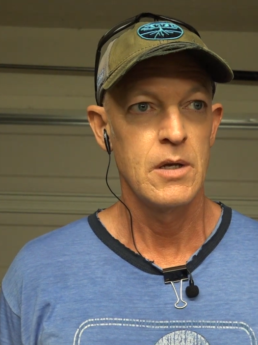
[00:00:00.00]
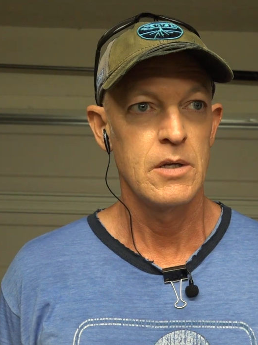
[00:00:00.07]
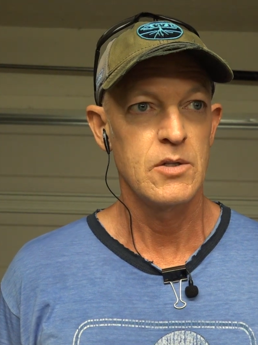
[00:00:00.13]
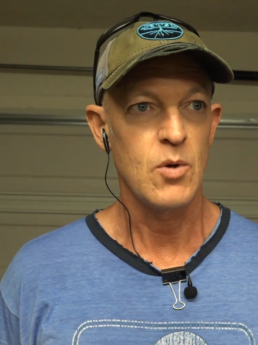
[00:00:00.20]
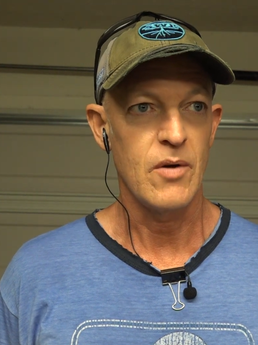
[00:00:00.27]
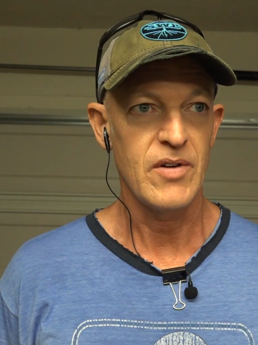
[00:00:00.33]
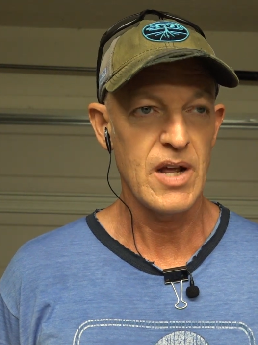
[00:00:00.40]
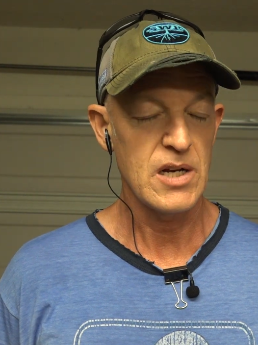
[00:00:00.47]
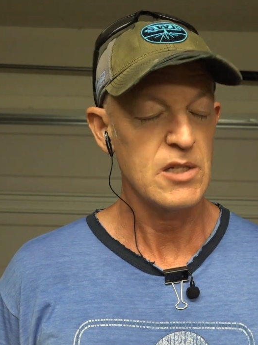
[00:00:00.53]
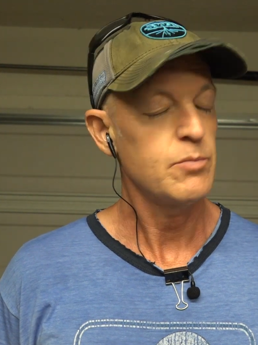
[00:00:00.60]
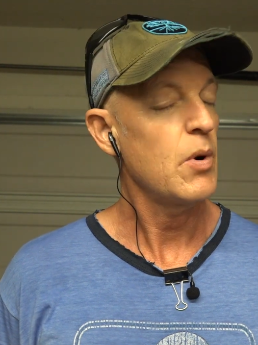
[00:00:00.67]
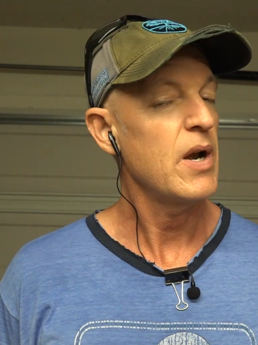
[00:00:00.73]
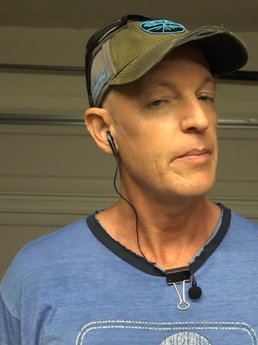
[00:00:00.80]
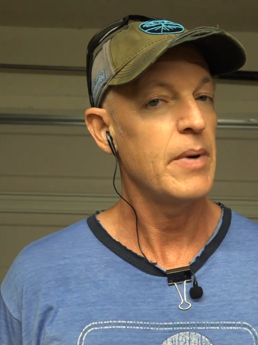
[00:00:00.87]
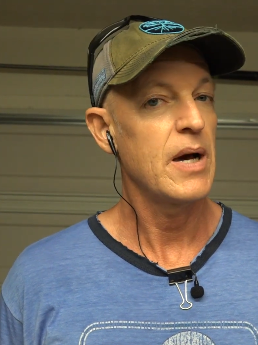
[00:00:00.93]
So I've got a
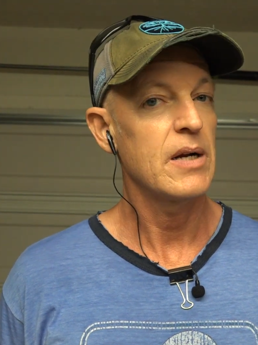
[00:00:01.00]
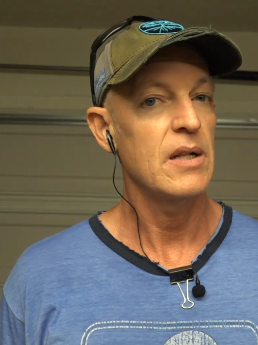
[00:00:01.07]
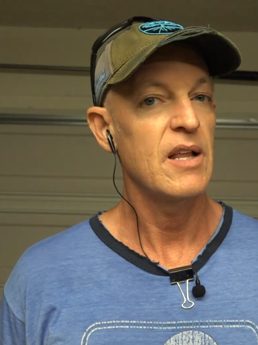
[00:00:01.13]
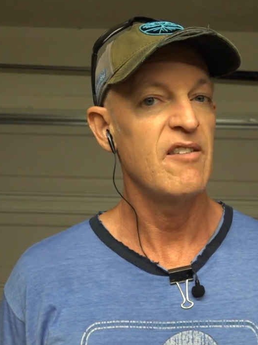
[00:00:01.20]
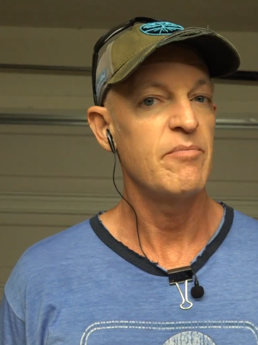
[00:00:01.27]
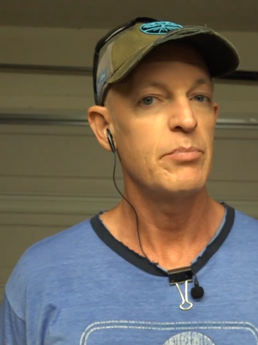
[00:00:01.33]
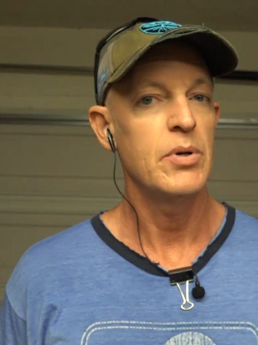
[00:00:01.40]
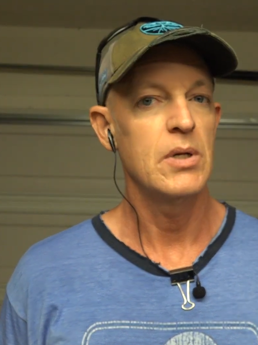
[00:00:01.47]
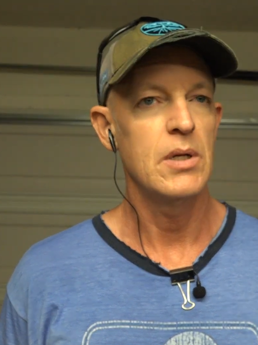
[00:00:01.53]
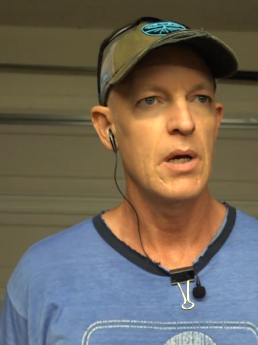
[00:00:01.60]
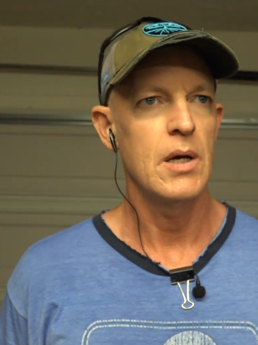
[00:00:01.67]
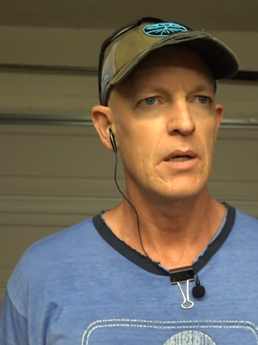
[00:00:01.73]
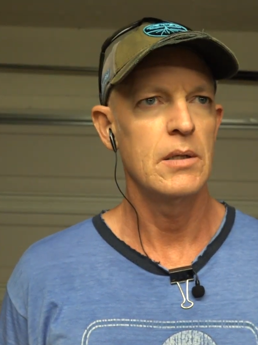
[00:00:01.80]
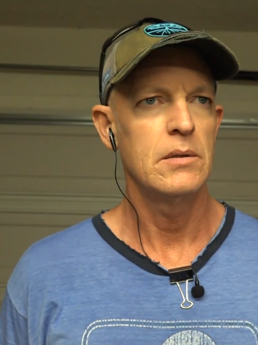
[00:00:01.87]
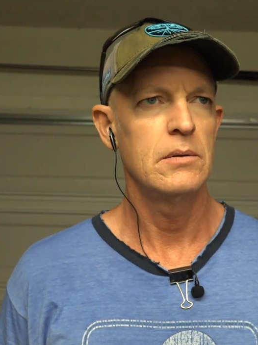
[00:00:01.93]
spray bottle. I've put
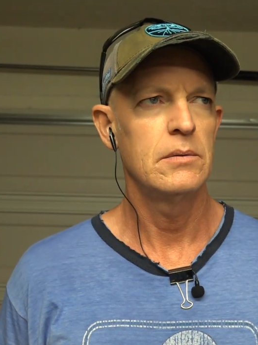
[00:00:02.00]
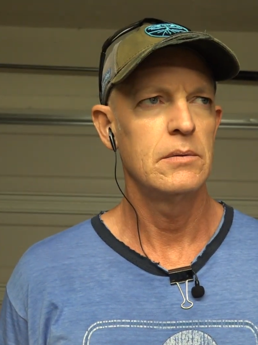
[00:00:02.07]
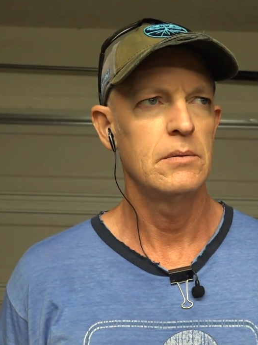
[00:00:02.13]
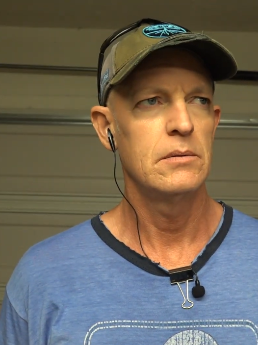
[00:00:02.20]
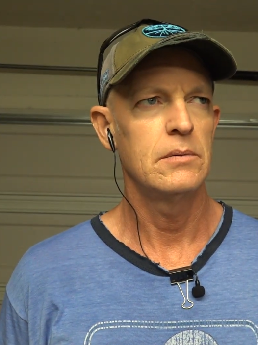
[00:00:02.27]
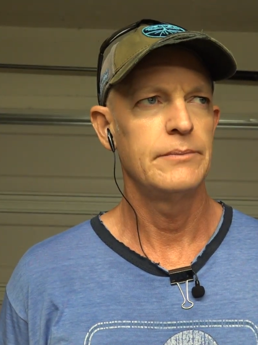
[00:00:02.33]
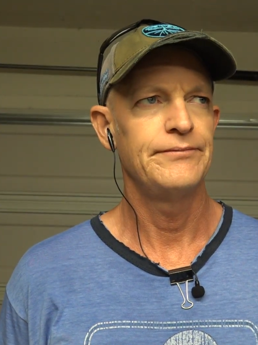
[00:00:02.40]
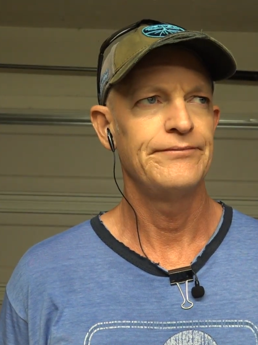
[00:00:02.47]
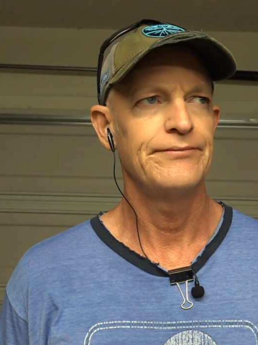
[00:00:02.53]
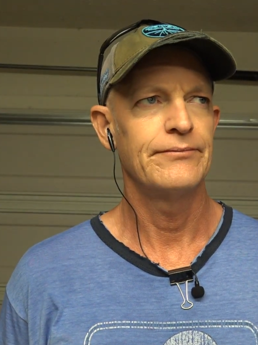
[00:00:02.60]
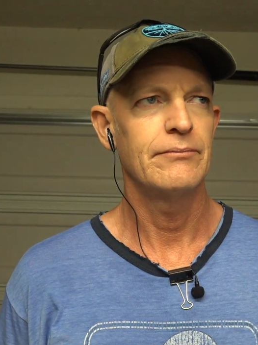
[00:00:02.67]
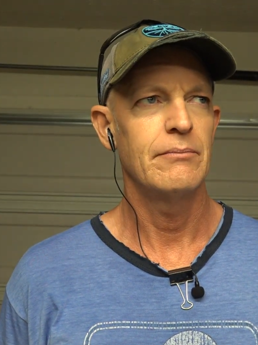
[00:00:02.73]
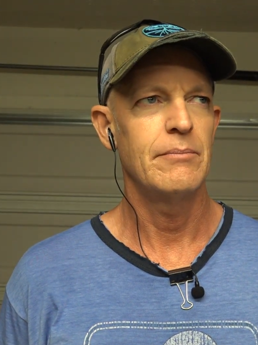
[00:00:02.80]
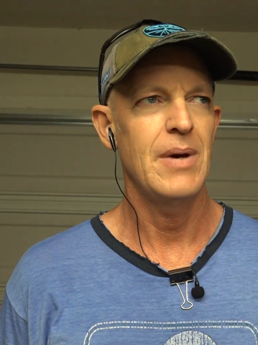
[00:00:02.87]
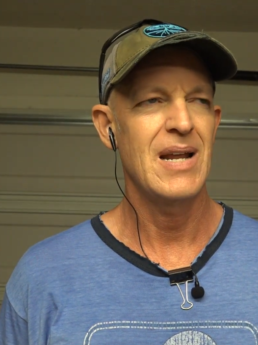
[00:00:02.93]
about
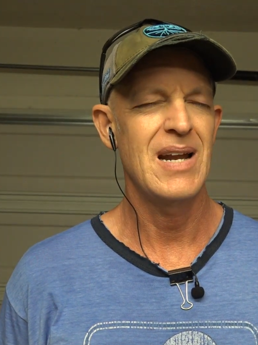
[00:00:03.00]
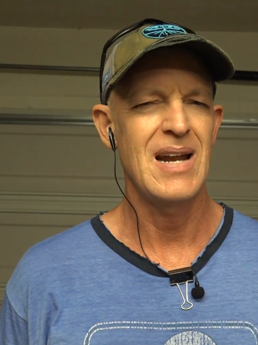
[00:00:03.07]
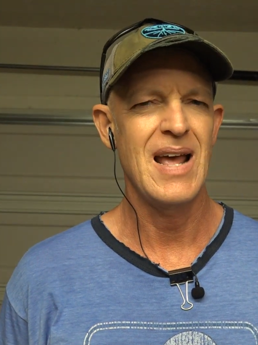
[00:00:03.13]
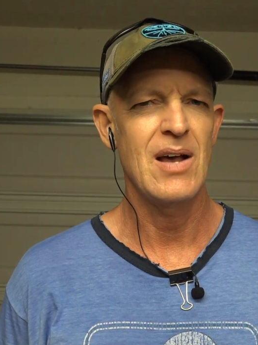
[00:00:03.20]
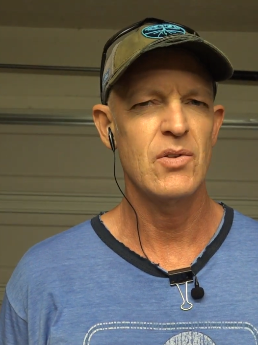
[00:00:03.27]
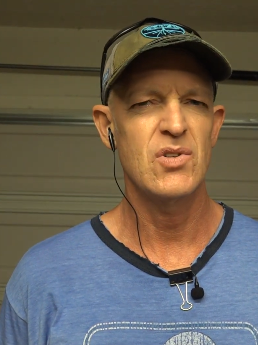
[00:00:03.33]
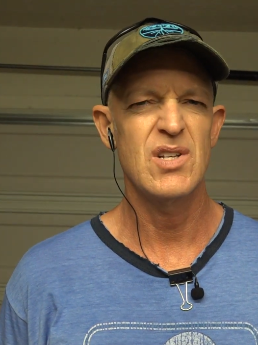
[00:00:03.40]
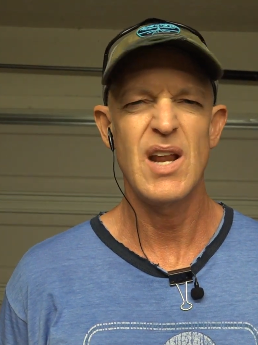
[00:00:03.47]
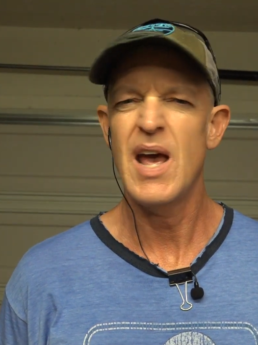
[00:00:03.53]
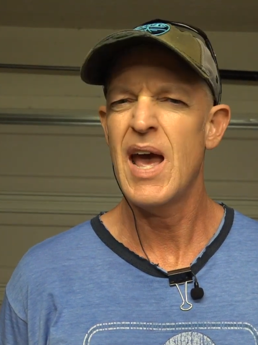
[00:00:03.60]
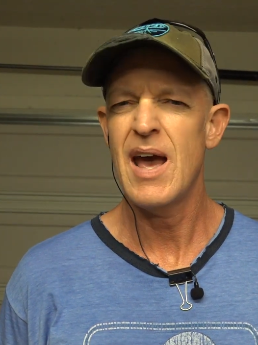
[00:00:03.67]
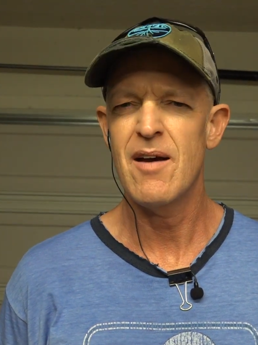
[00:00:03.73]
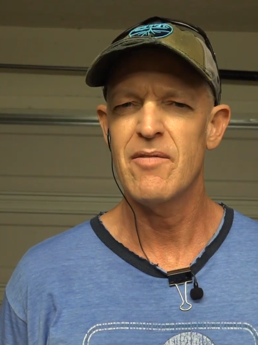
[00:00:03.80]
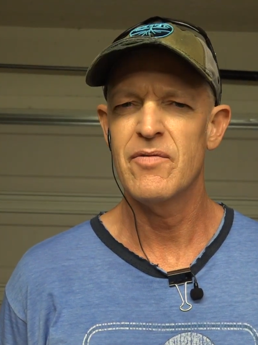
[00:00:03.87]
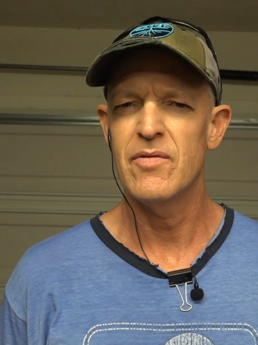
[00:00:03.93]
1.5
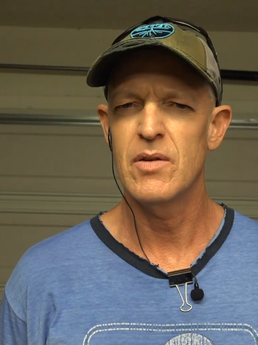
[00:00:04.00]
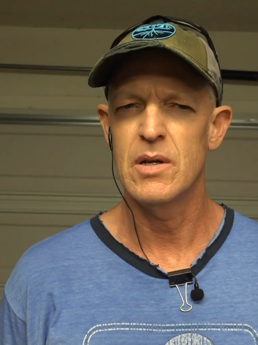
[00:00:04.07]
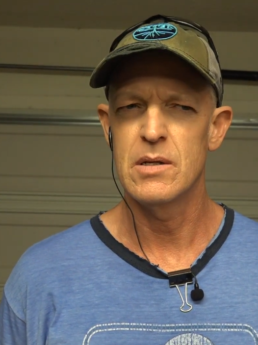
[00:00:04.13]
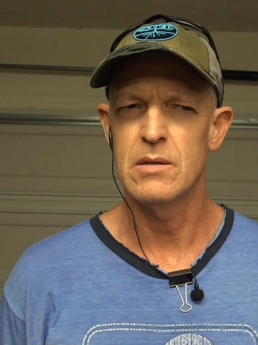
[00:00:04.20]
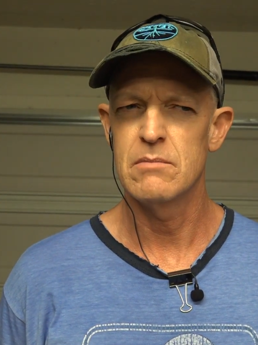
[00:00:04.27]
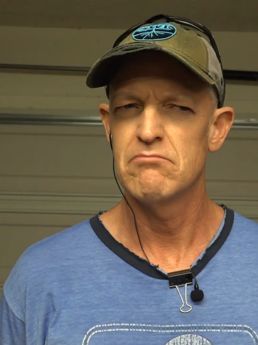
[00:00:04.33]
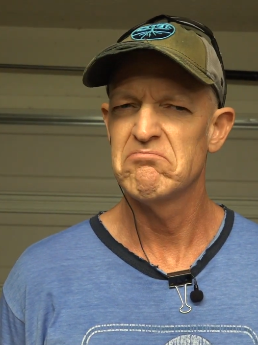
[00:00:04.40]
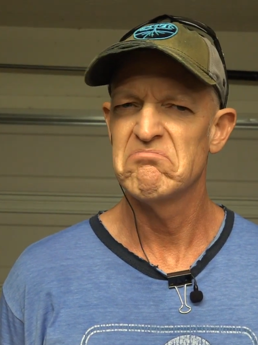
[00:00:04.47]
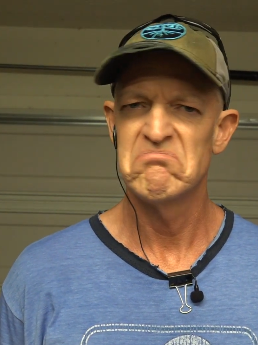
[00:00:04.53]
ounces and